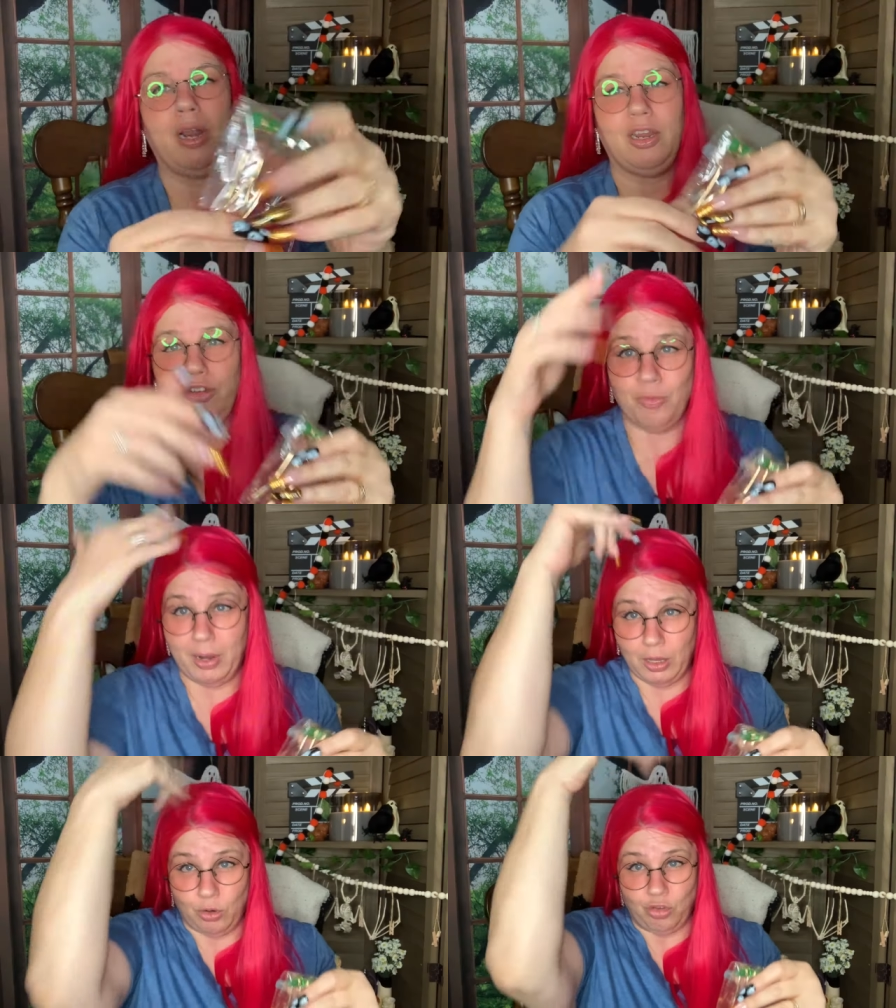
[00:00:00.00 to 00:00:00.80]
when I do
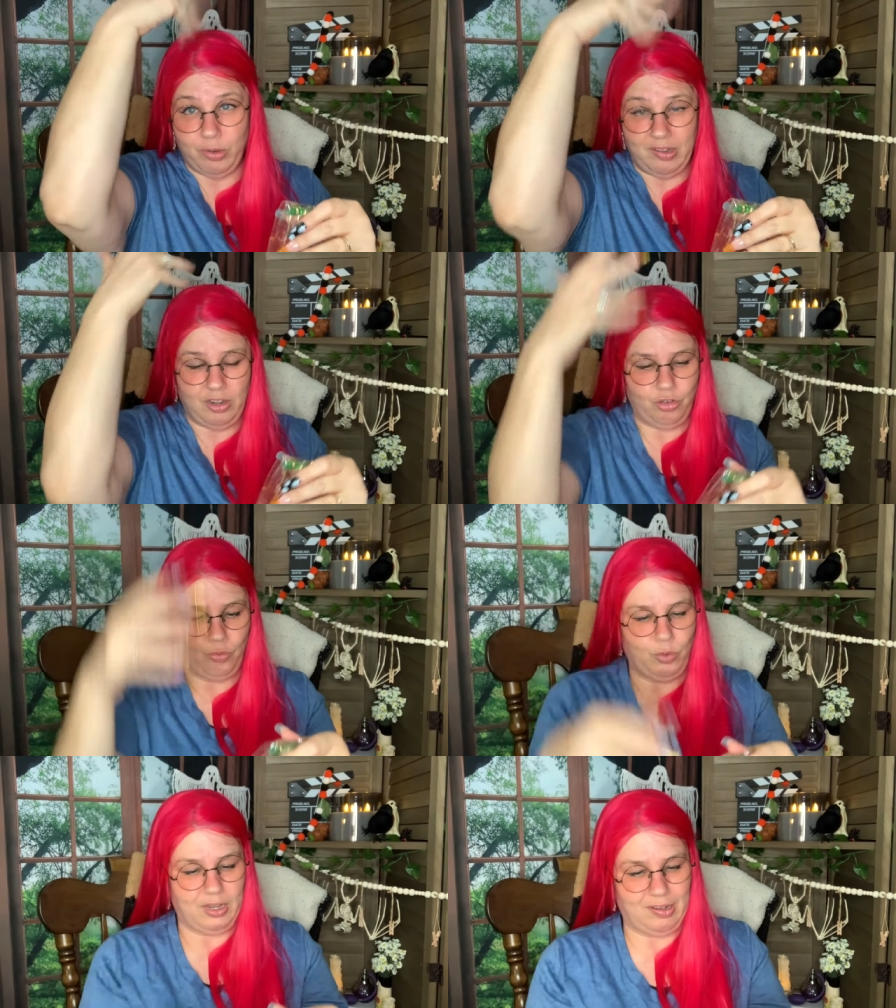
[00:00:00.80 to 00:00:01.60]
my little twisty
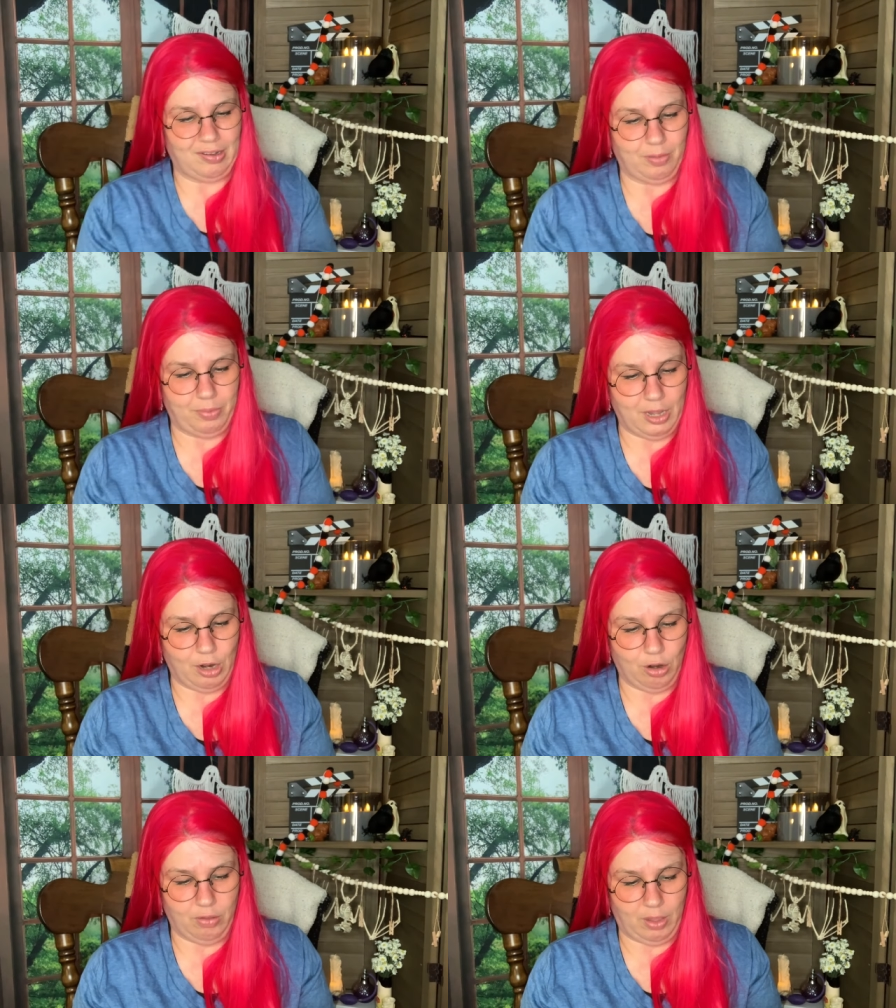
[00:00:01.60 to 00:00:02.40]
twist up
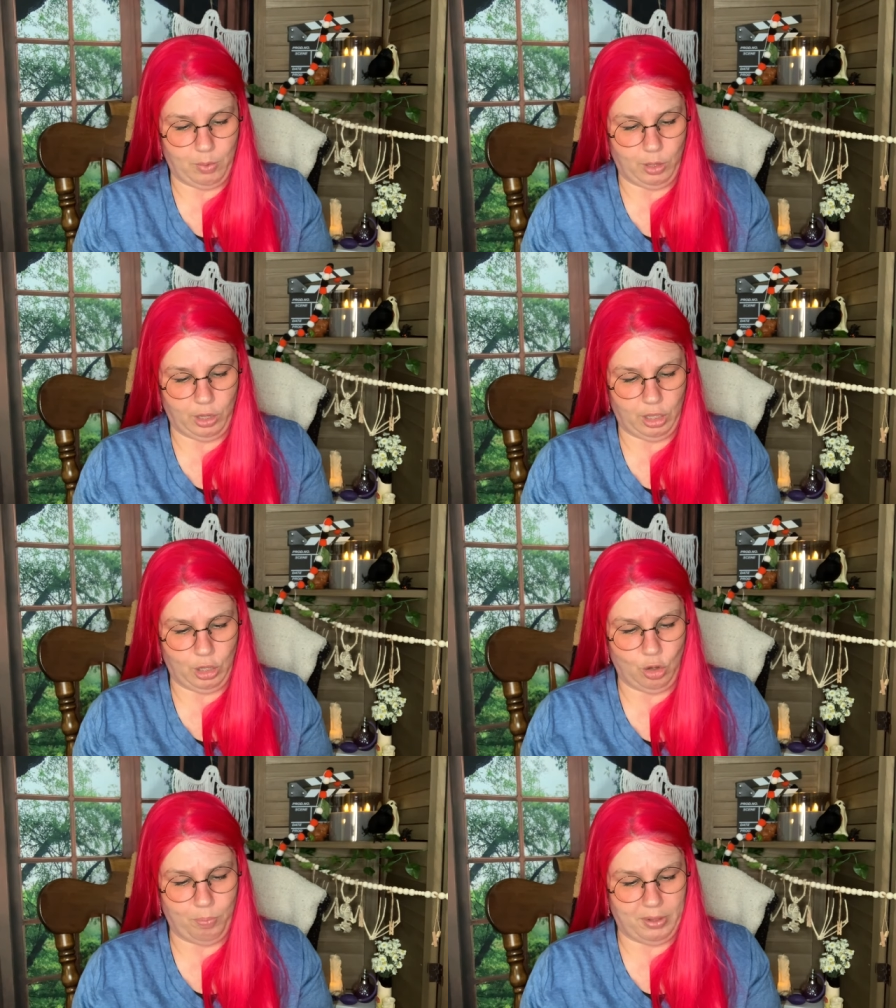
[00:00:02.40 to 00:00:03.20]
there, they would look
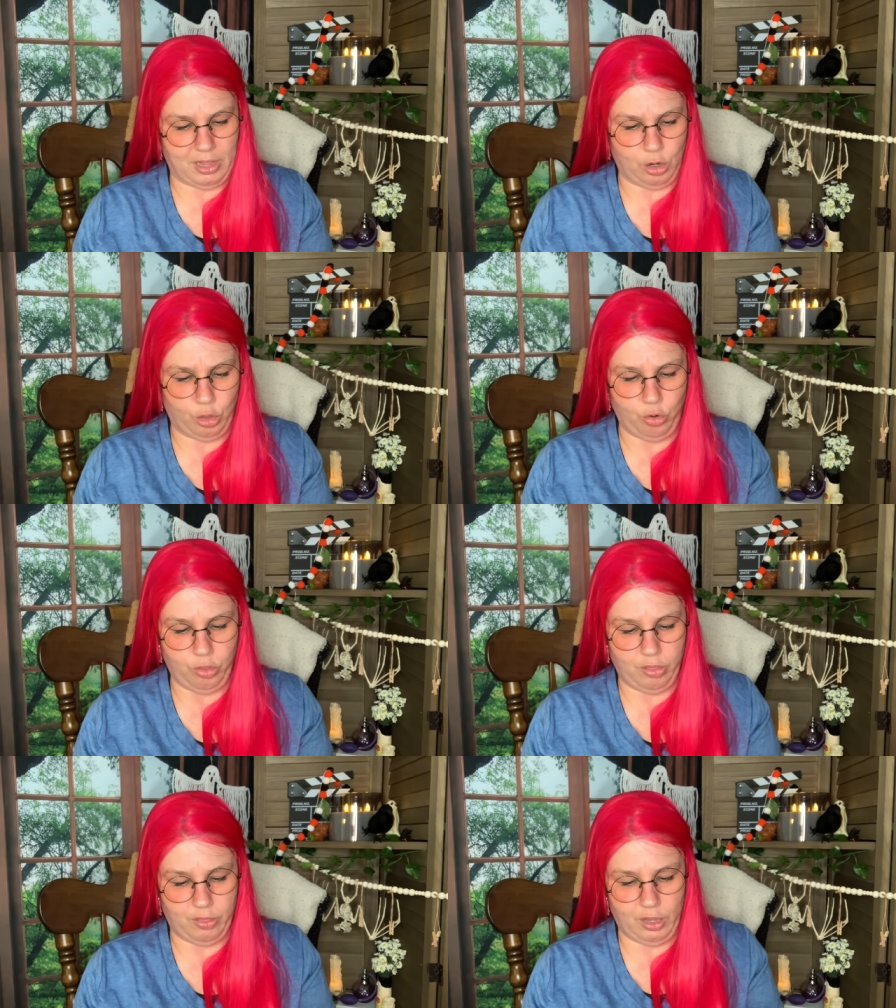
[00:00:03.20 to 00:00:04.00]
cute, but they're a little
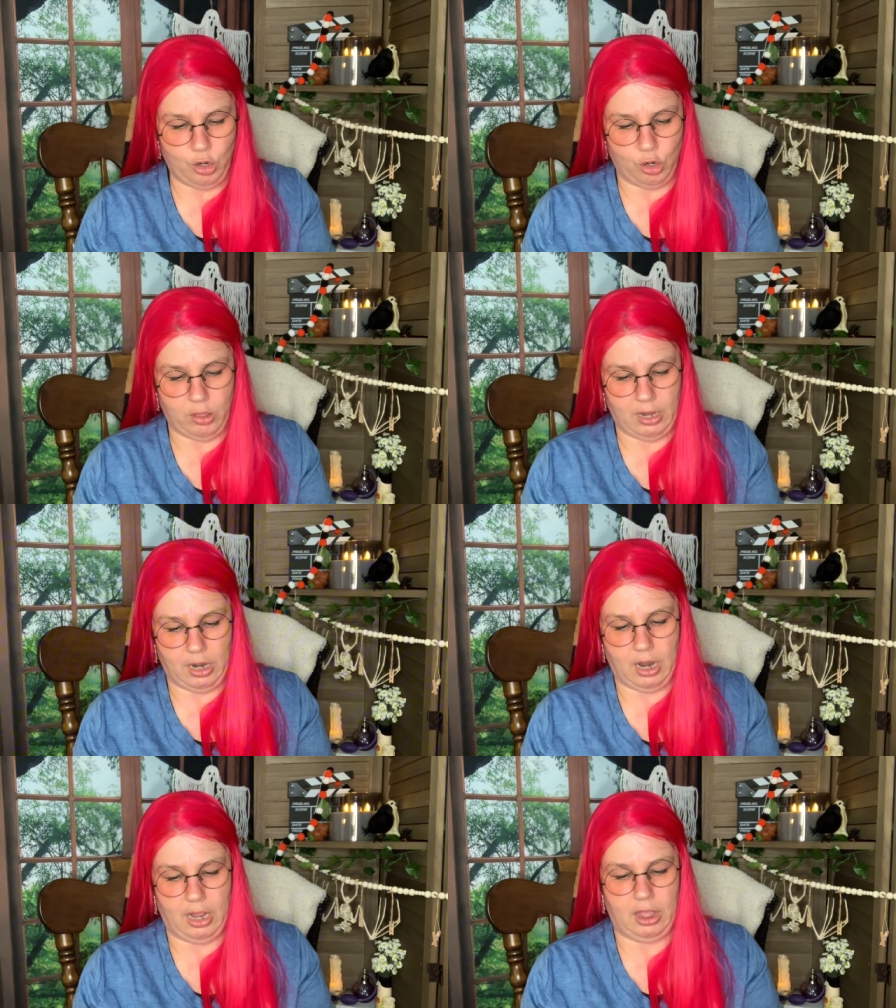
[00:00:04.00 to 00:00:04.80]
thicker than
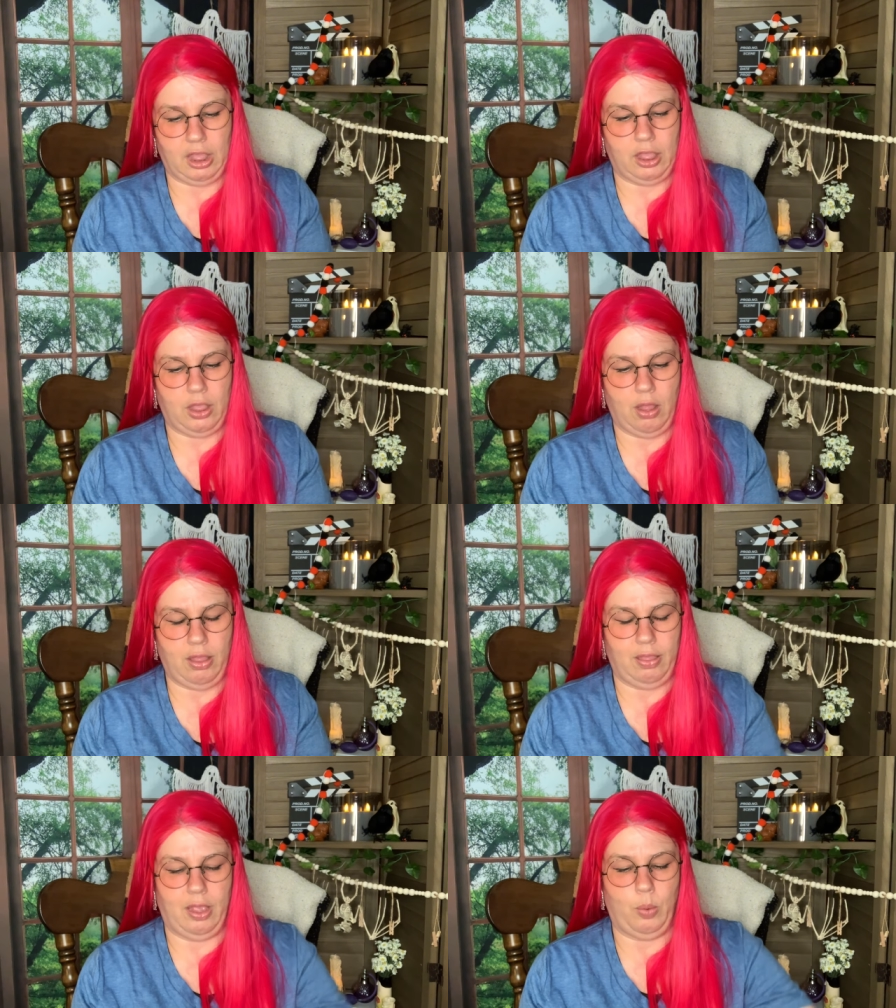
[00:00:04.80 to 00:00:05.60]
I
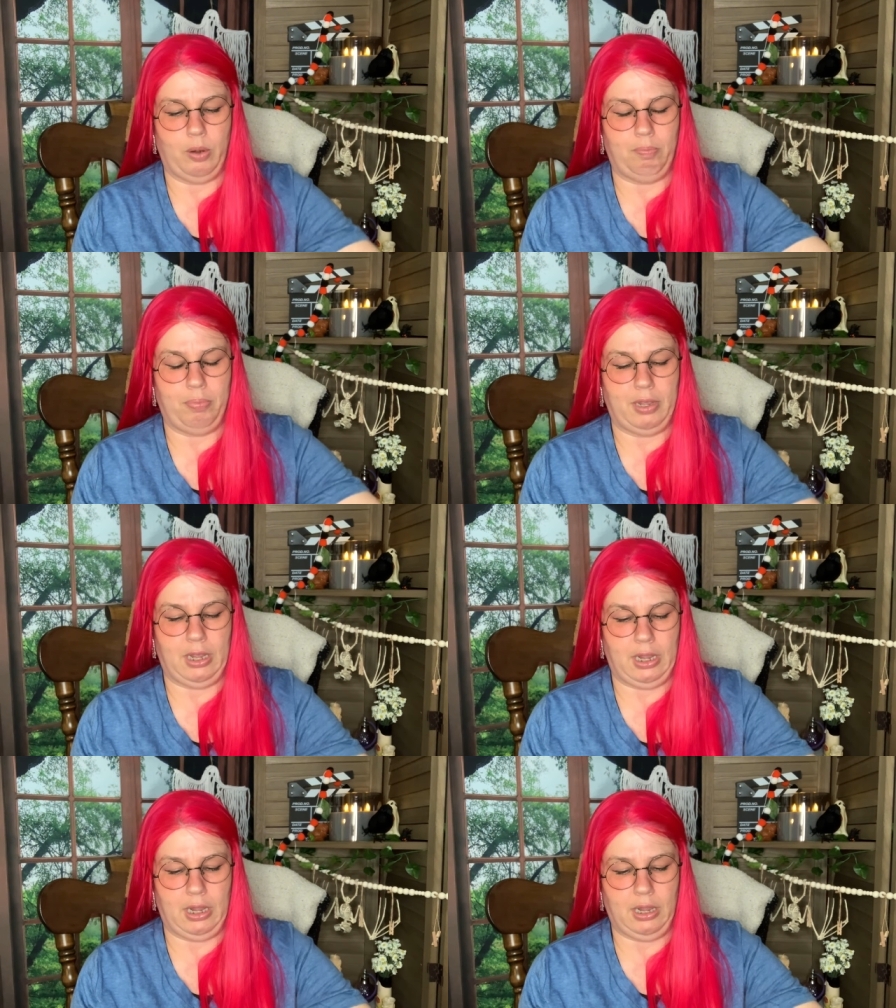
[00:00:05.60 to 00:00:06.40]
thought they would
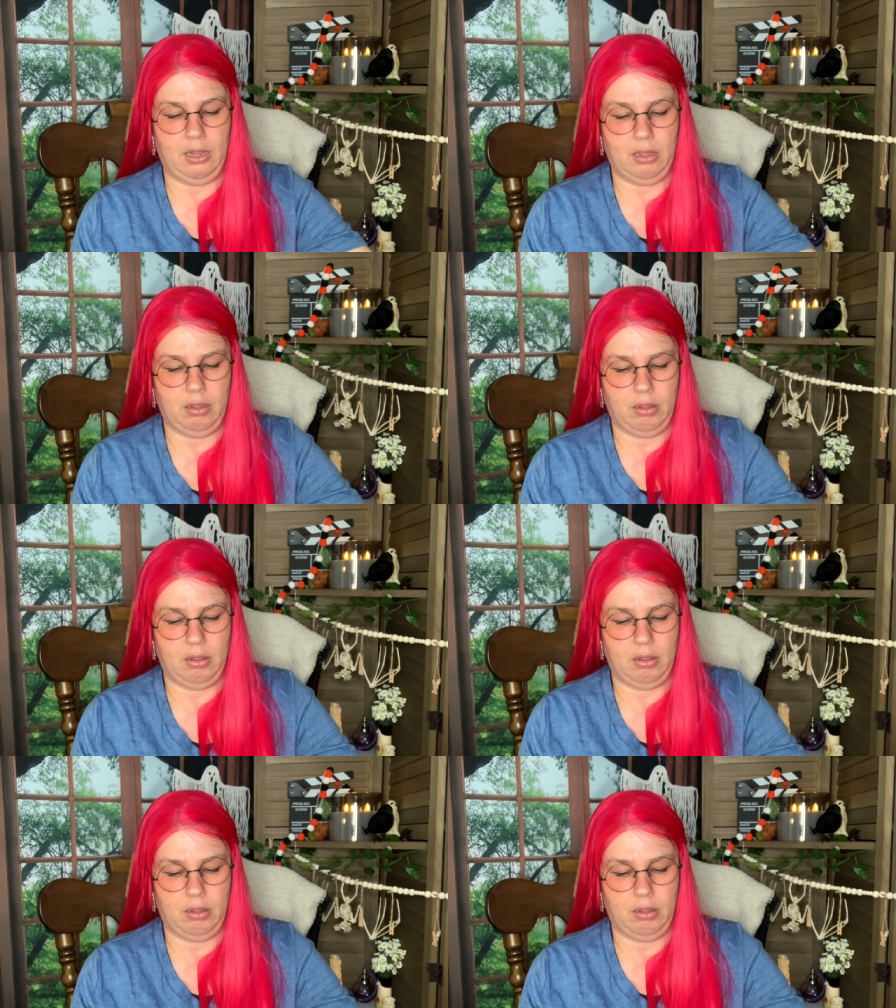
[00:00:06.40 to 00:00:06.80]
be.